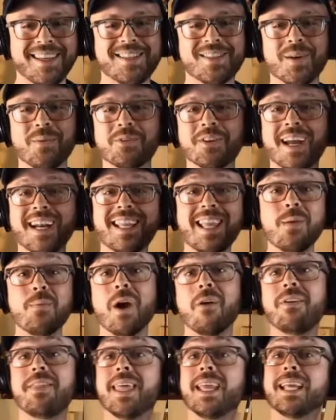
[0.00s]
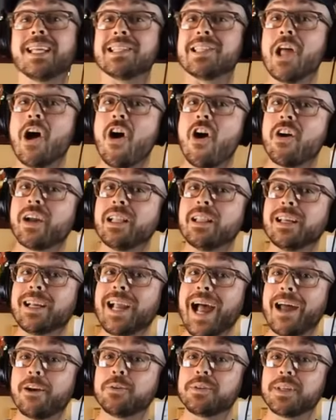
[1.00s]
So I'm trying to keep everything as long
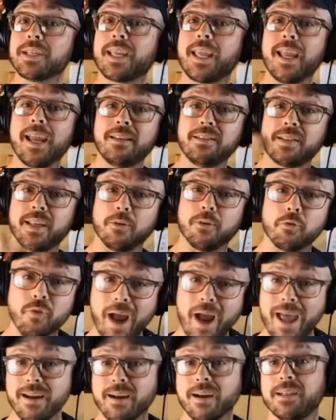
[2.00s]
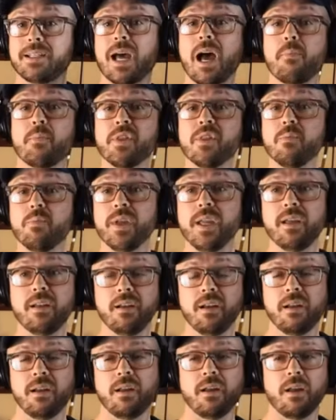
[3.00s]
legato as I can, staying right on top of the
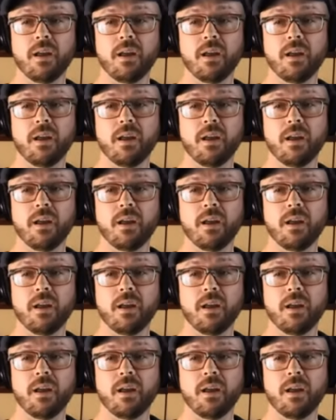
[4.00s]
beat.